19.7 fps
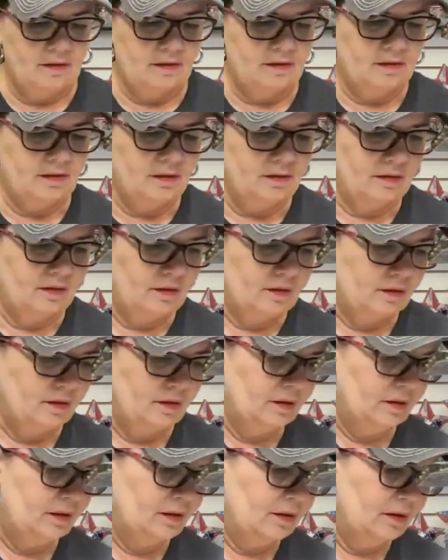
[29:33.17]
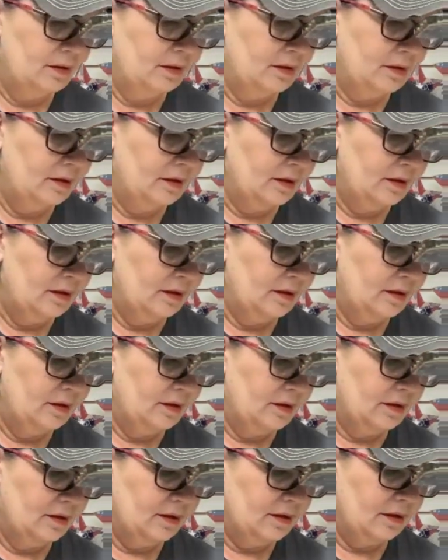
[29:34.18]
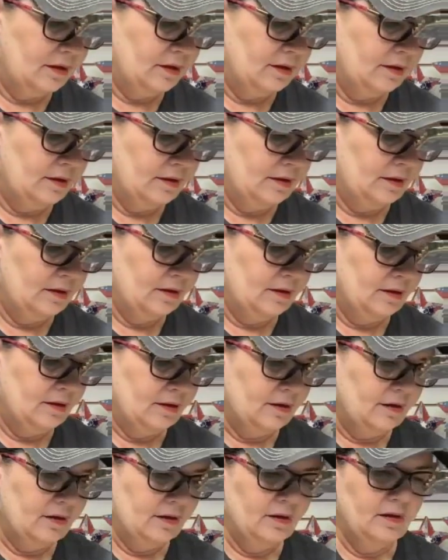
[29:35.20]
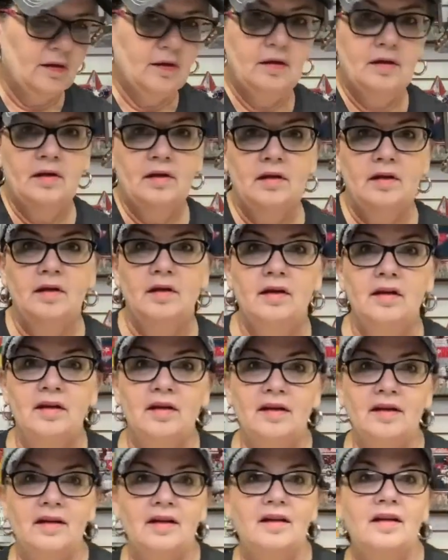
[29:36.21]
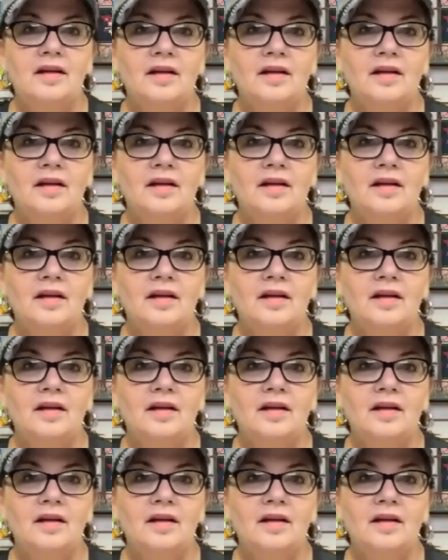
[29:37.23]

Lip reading: (silence)